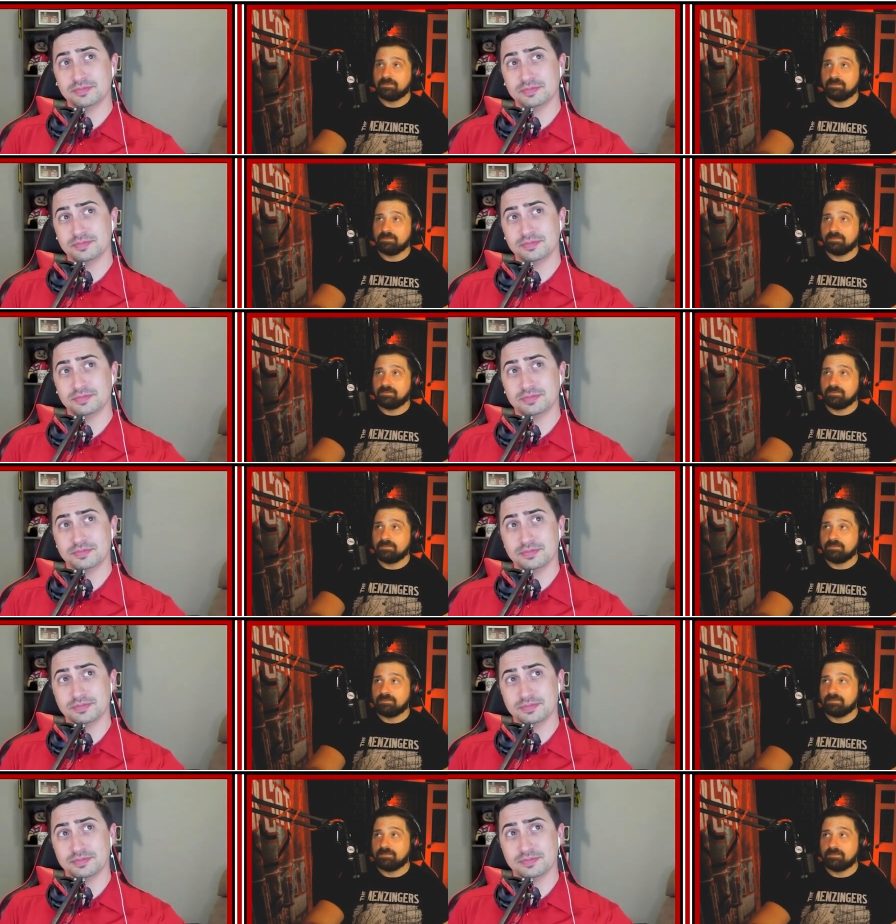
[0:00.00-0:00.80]

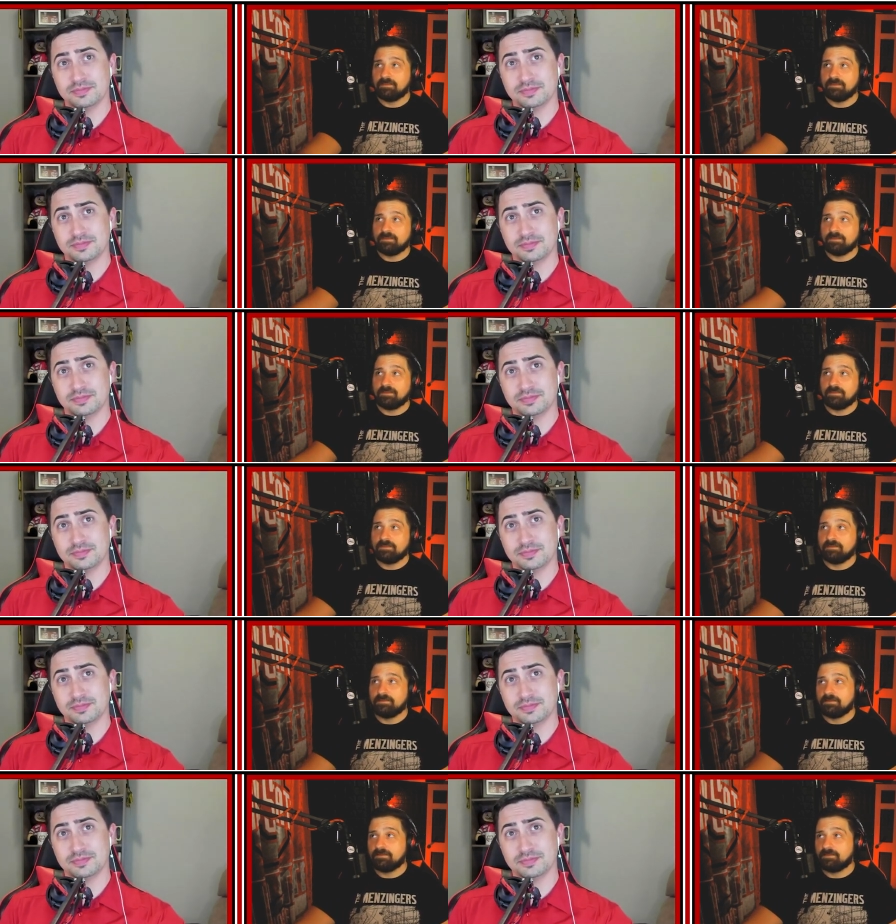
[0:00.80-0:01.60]

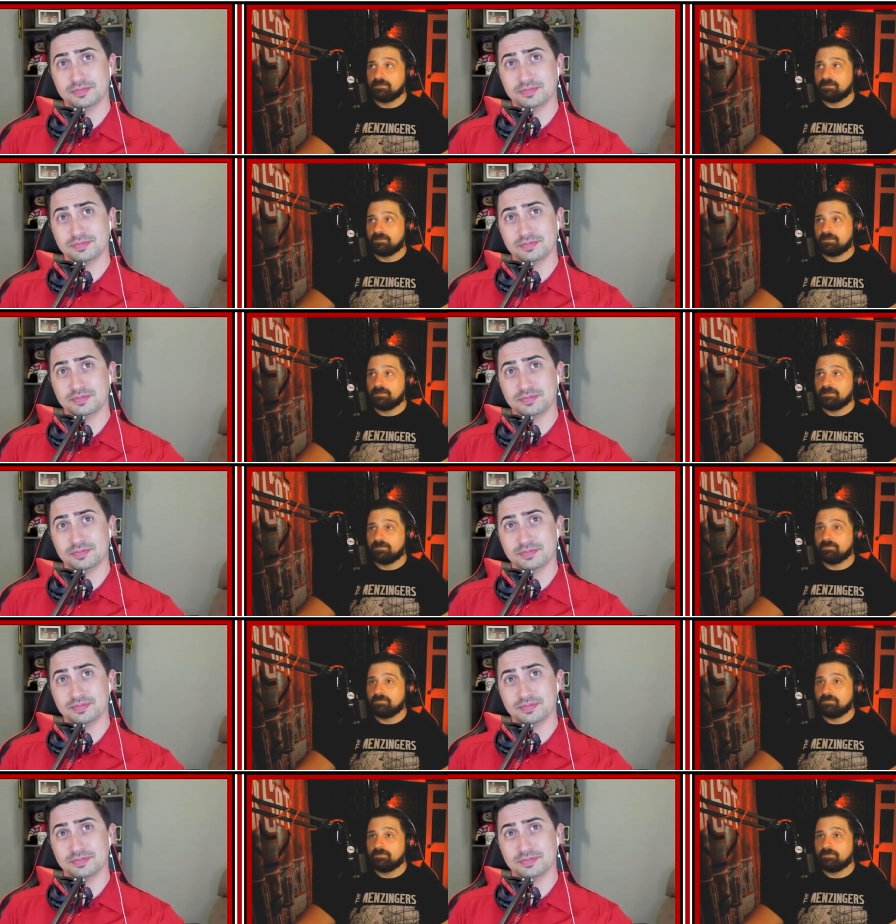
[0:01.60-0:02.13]
(silence)